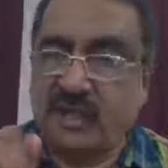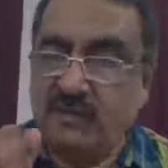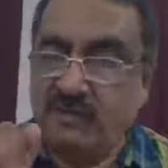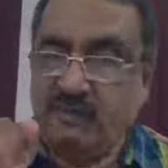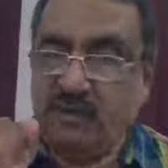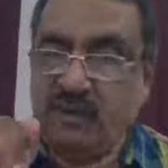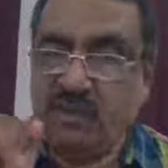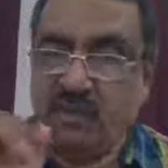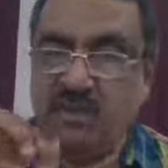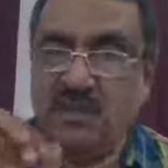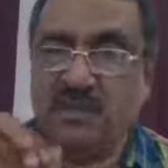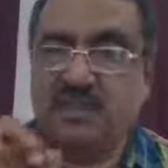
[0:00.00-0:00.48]

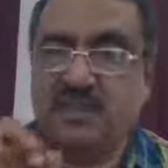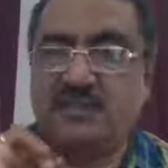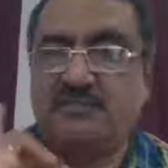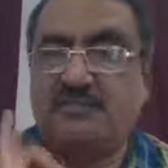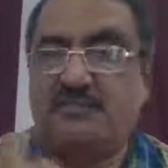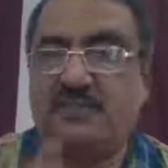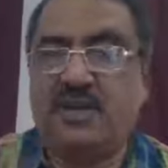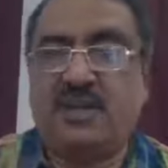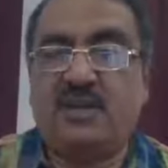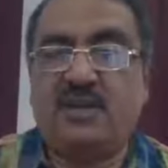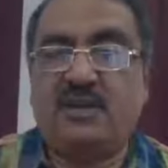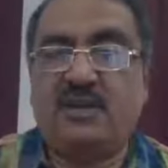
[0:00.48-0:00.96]
Advance is
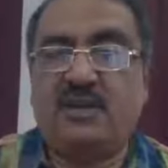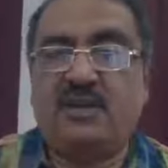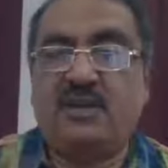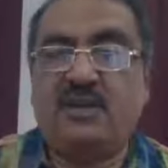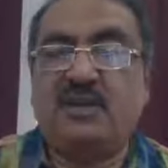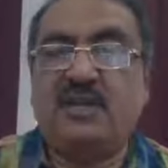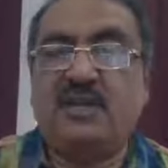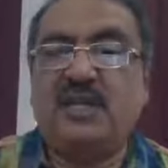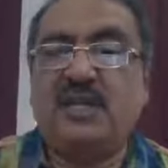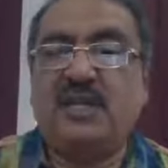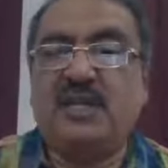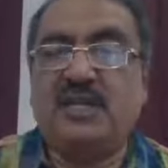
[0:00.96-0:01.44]
for
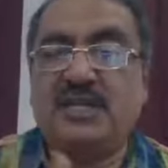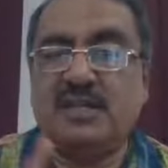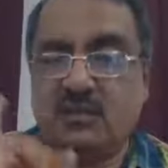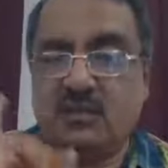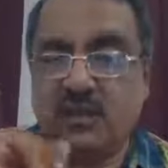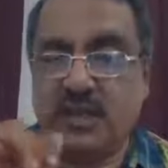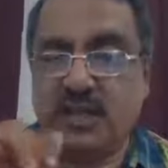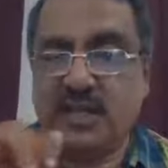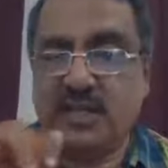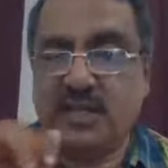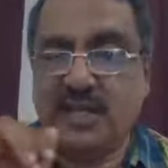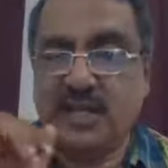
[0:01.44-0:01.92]

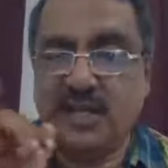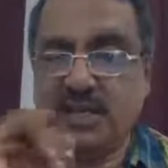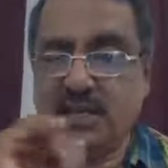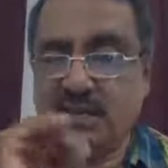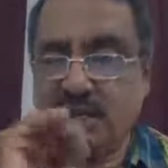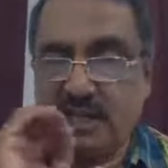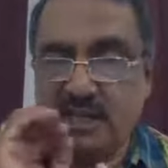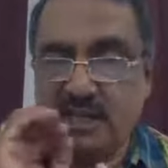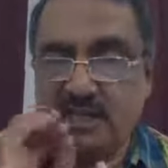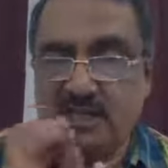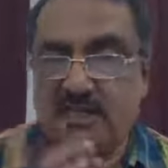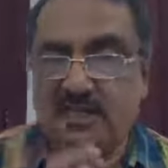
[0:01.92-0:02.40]
1 year
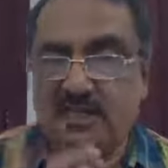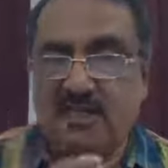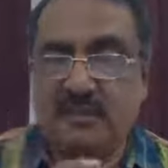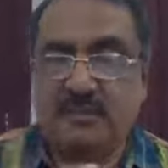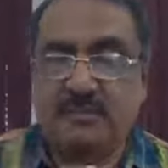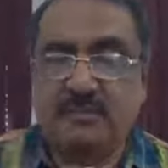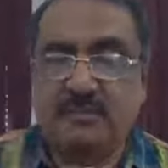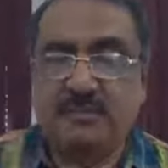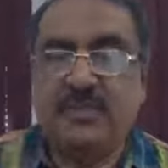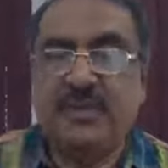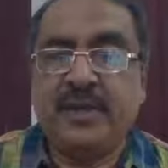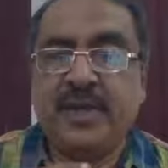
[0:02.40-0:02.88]
or less,